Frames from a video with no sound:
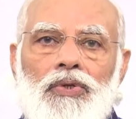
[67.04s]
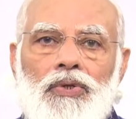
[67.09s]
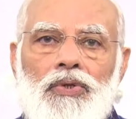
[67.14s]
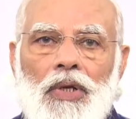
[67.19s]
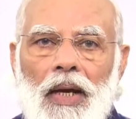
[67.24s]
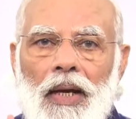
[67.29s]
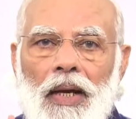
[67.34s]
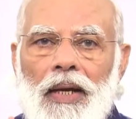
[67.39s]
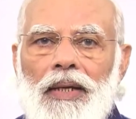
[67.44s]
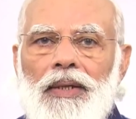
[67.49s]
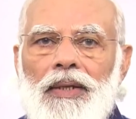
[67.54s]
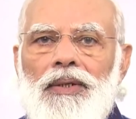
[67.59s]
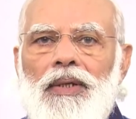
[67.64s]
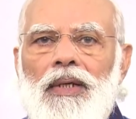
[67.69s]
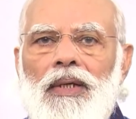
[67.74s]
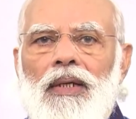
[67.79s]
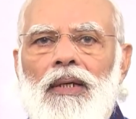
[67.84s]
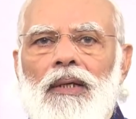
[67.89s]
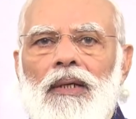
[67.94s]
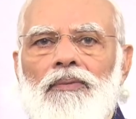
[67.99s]

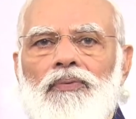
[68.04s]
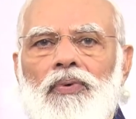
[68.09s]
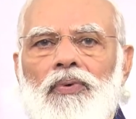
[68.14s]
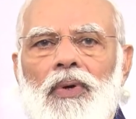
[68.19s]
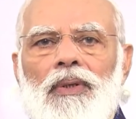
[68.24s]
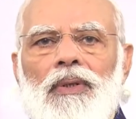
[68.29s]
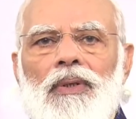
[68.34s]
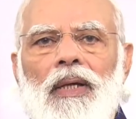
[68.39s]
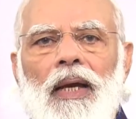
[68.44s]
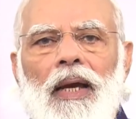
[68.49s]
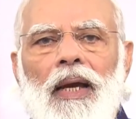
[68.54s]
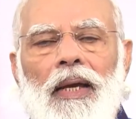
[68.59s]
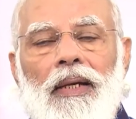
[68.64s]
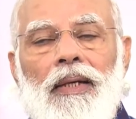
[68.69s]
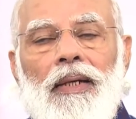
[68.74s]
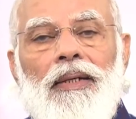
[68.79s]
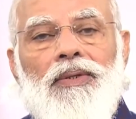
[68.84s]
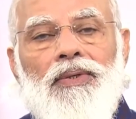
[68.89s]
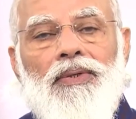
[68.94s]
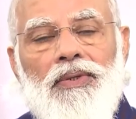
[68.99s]
challenging for the
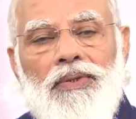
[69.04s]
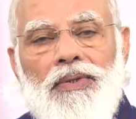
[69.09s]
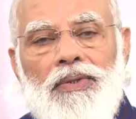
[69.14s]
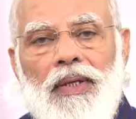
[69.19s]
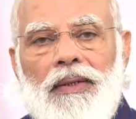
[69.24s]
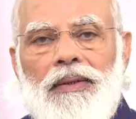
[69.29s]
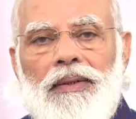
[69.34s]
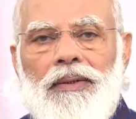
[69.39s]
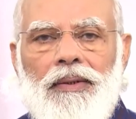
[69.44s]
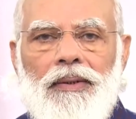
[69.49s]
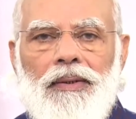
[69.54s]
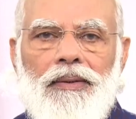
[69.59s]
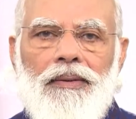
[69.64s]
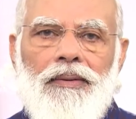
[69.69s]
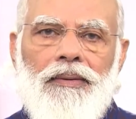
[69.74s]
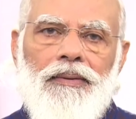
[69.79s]
energy sector.